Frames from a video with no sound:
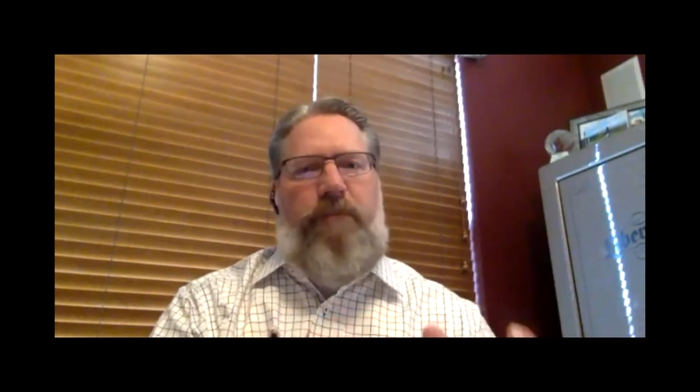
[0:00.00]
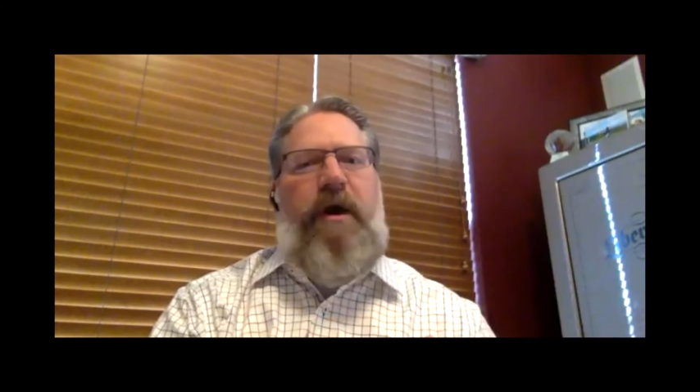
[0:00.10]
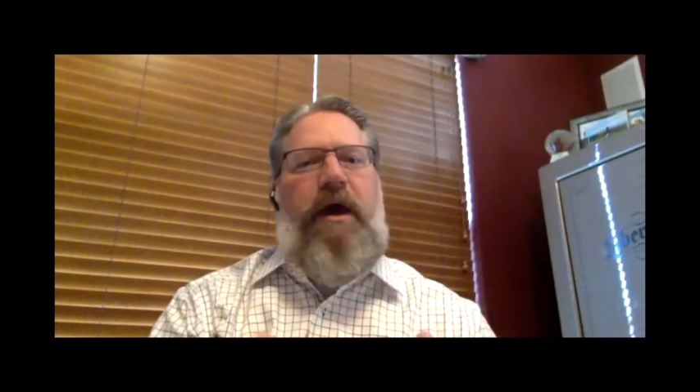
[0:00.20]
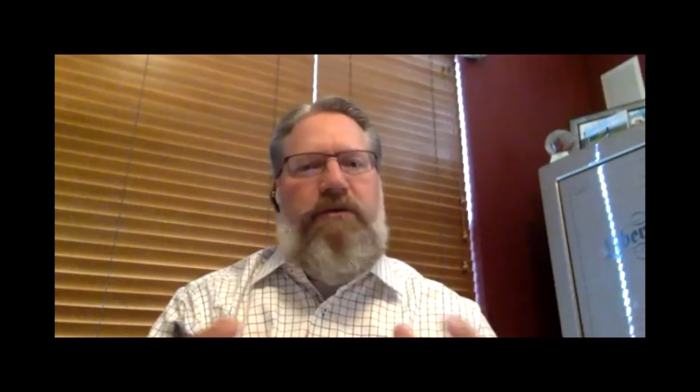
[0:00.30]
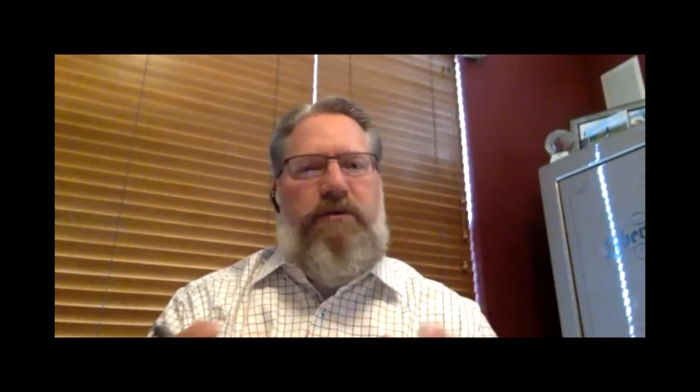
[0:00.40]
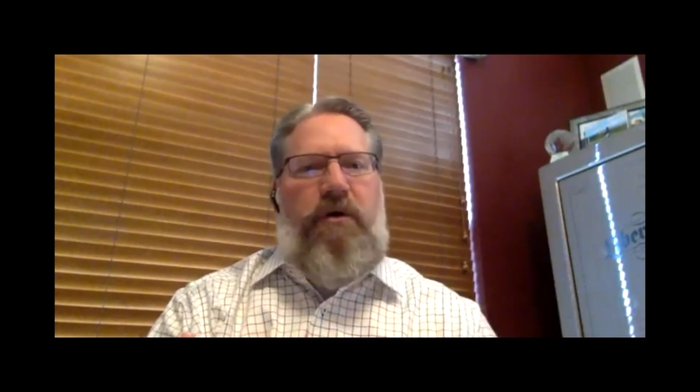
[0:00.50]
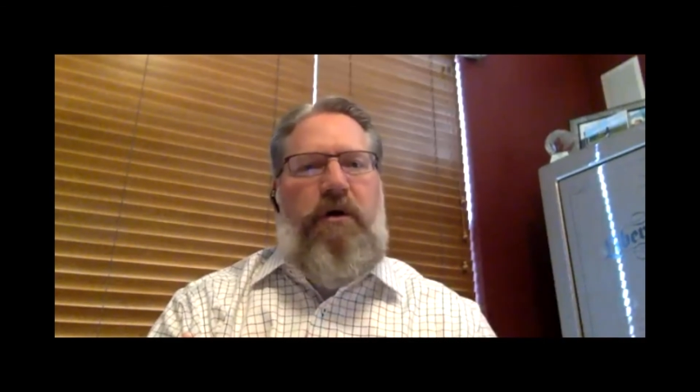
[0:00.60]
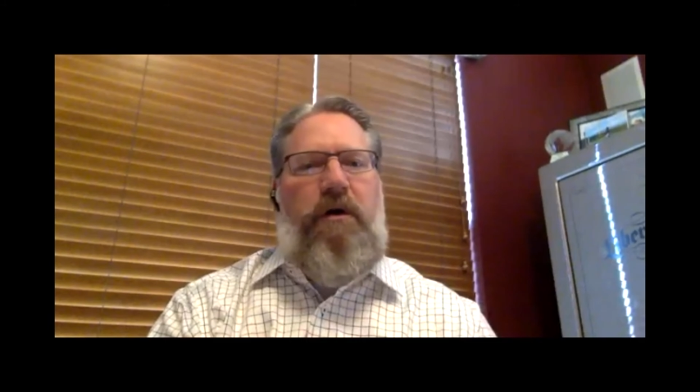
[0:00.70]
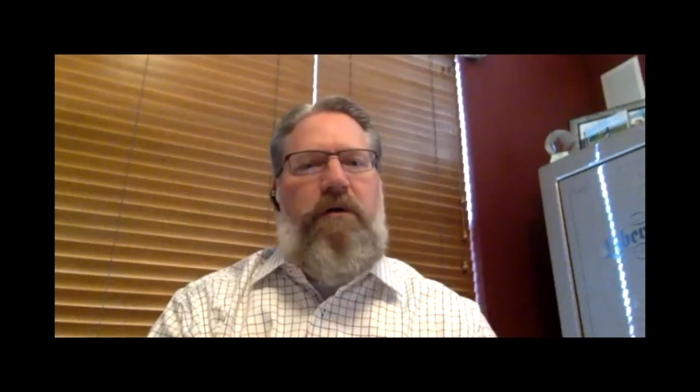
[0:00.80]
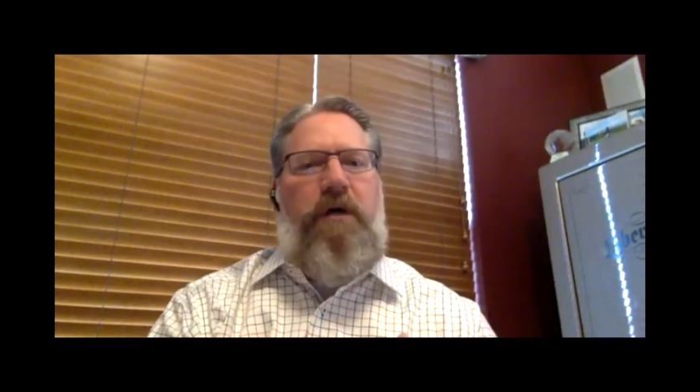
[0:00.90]
passed
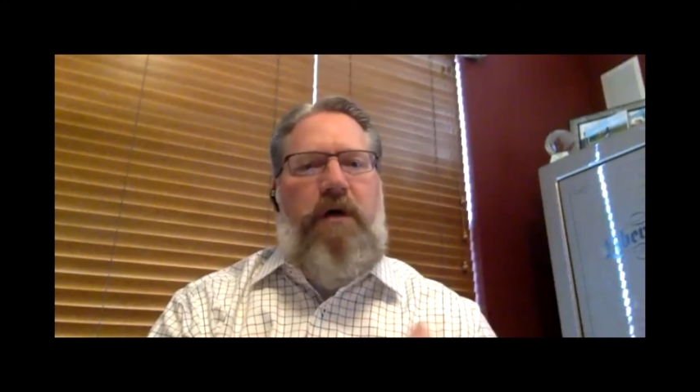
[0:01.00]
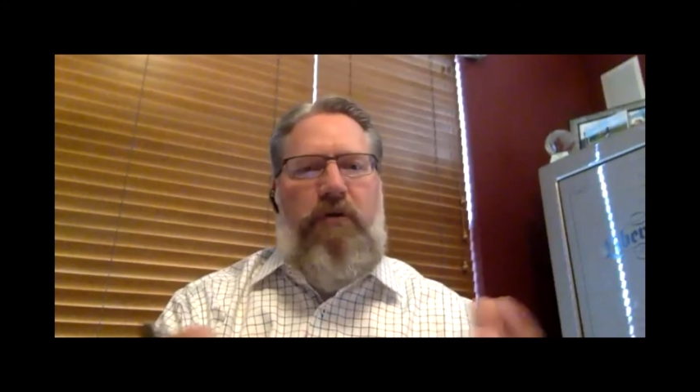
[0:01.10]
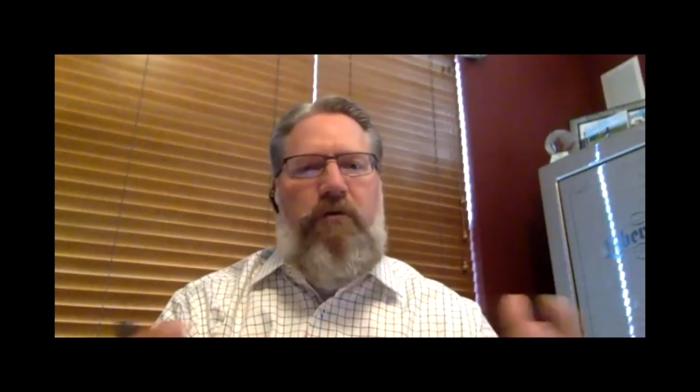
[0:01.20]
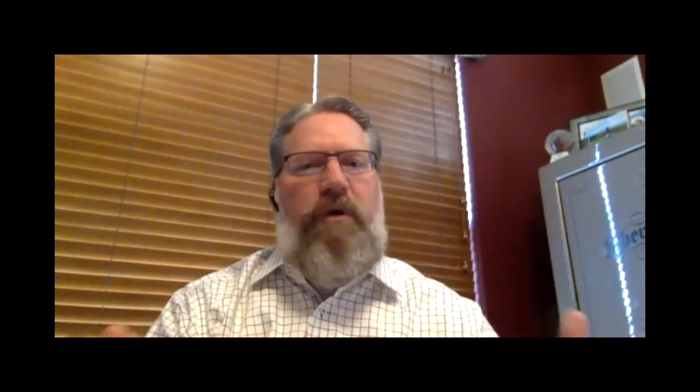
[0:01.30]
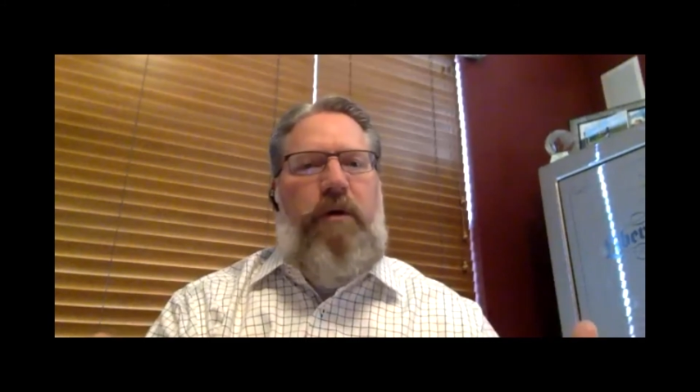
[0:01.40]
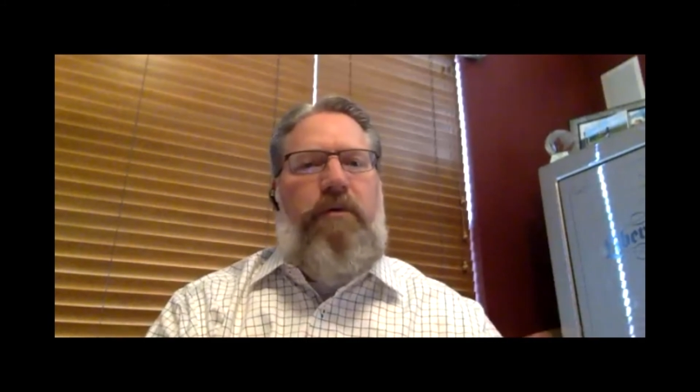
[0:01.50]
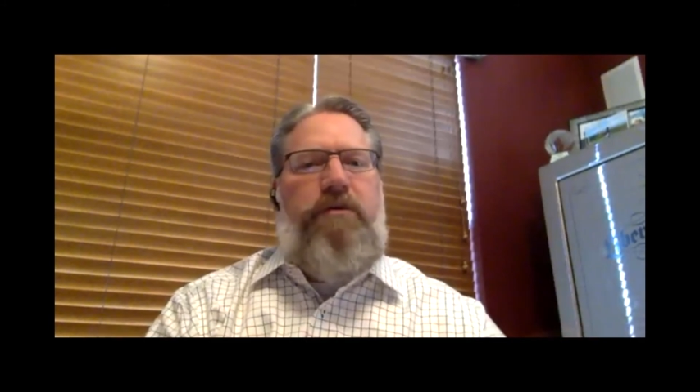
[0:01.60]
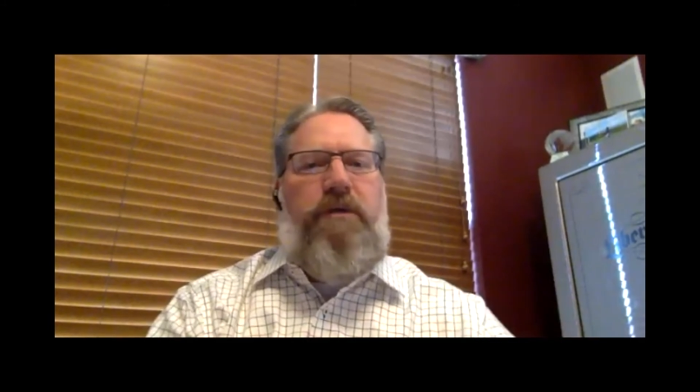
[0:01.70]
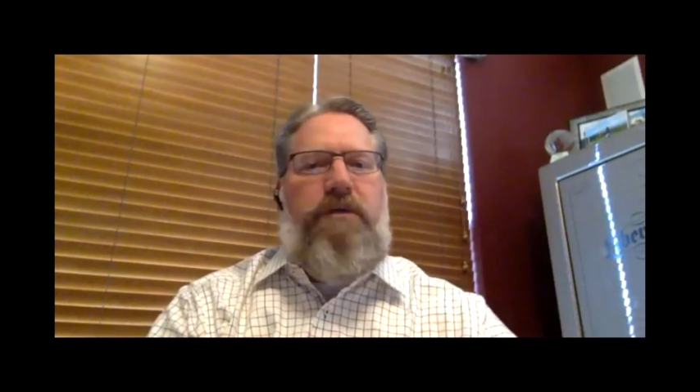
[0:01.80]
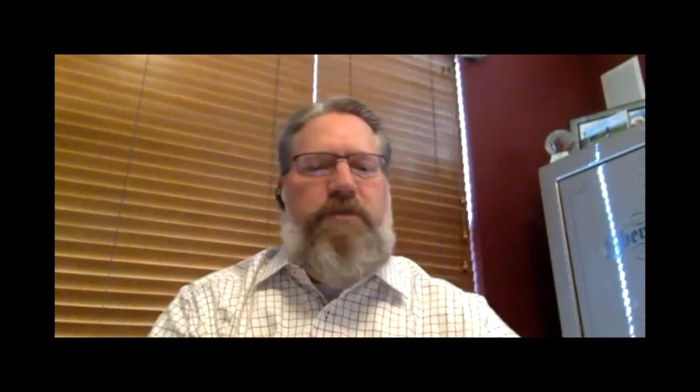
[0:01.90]
on to other
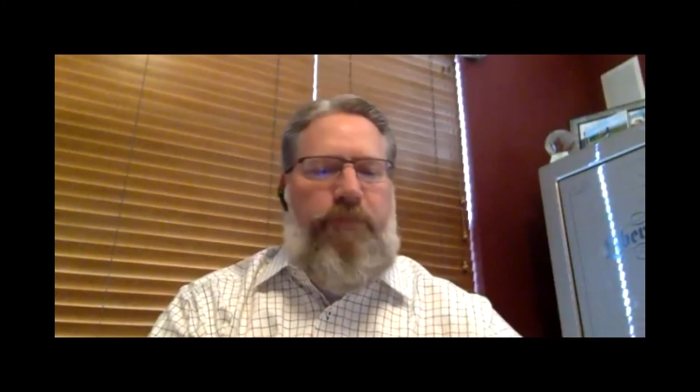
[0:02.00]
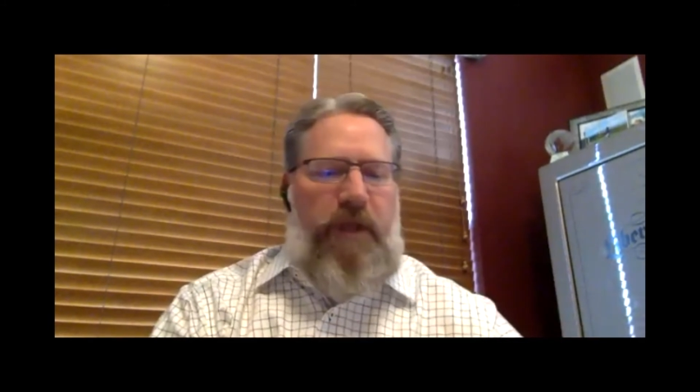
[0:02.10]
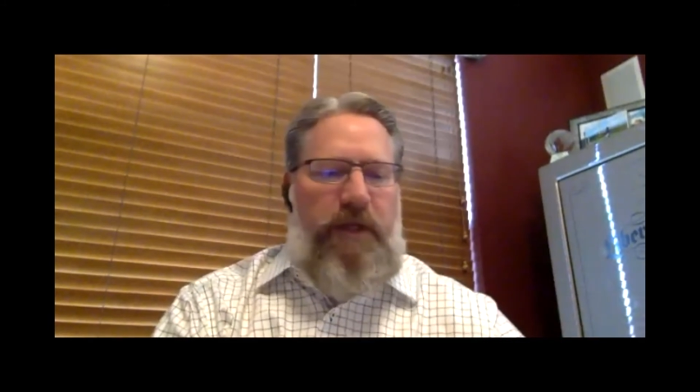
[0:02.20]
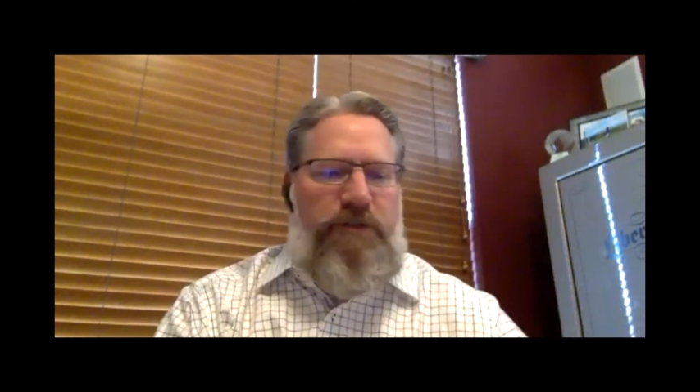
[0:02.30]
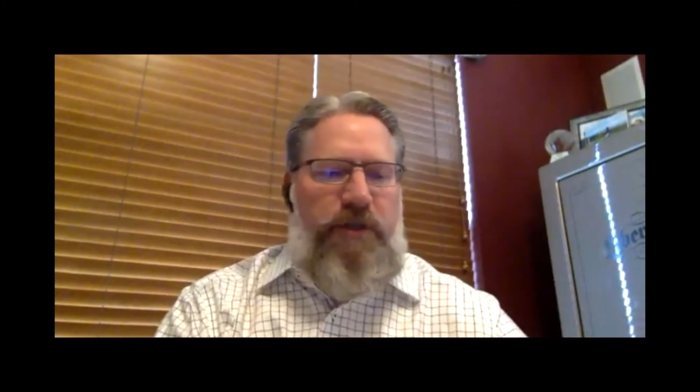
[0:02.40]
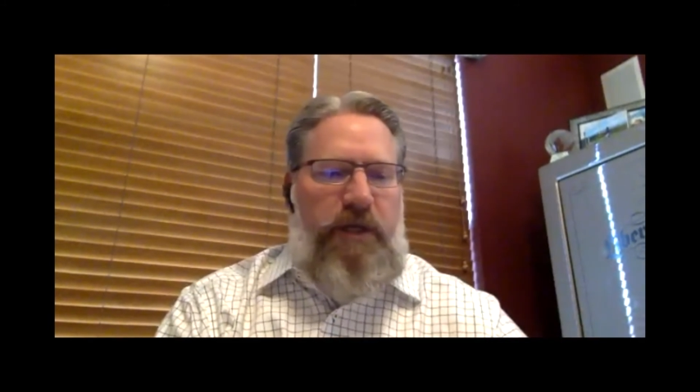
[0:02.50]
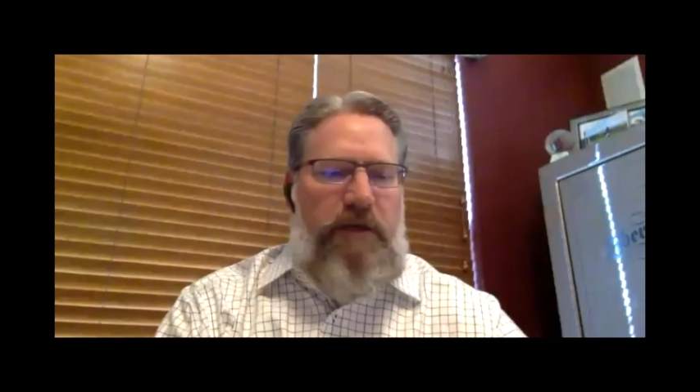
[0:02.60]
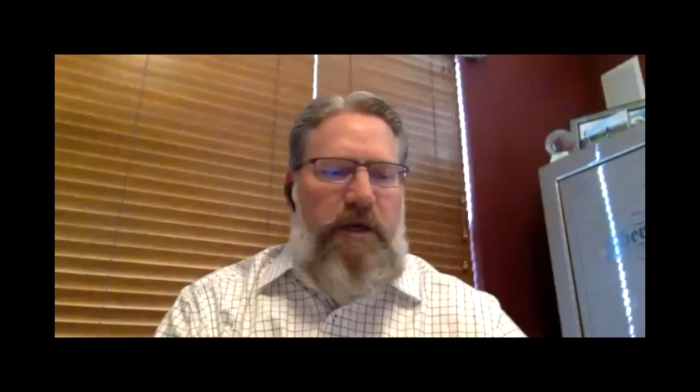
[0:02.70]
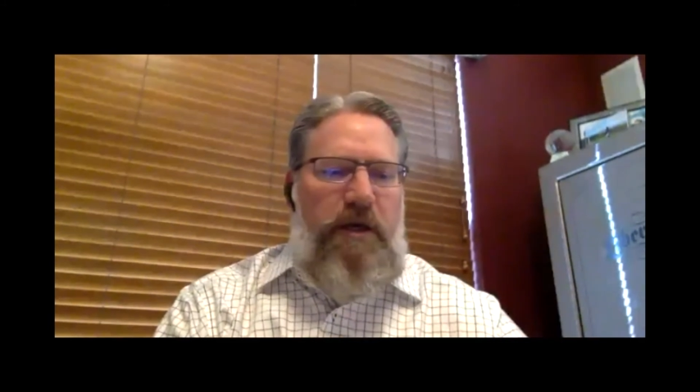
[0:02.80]
members of the supply chain.